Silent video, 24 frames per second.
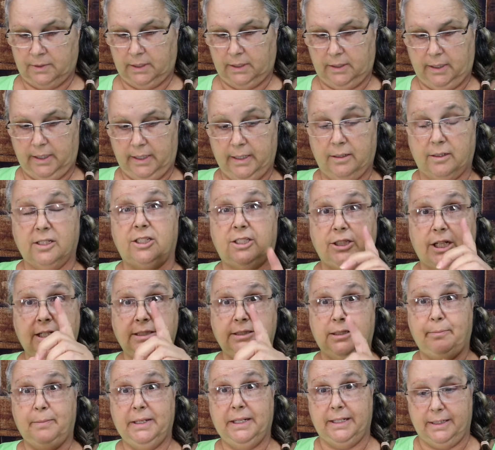Hang on
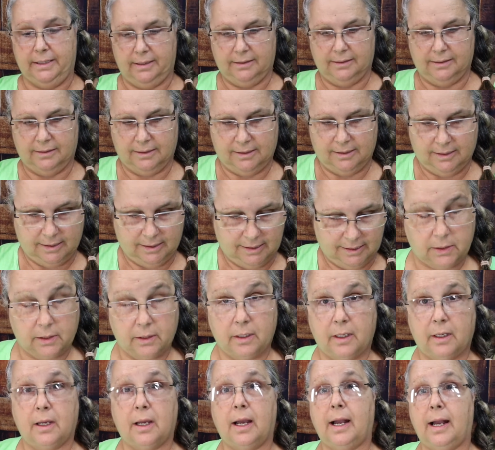just a minute.
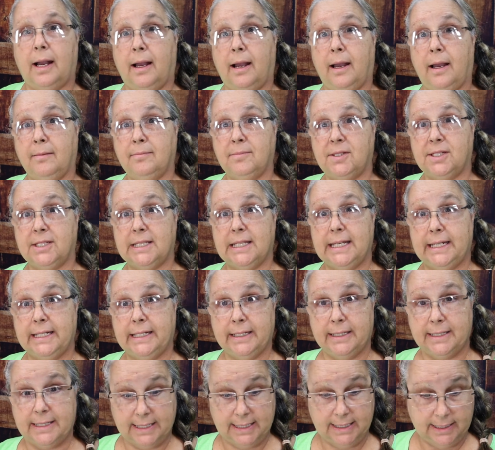I'm just letting
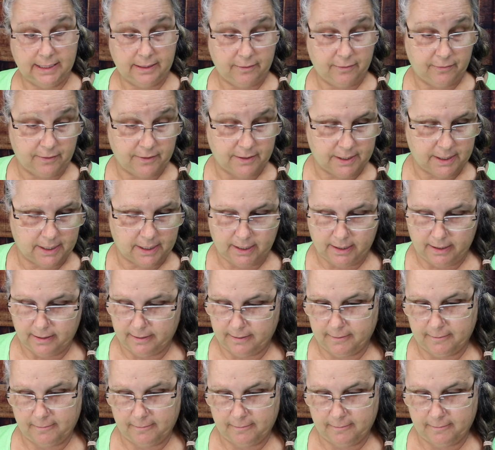it sit there for a second.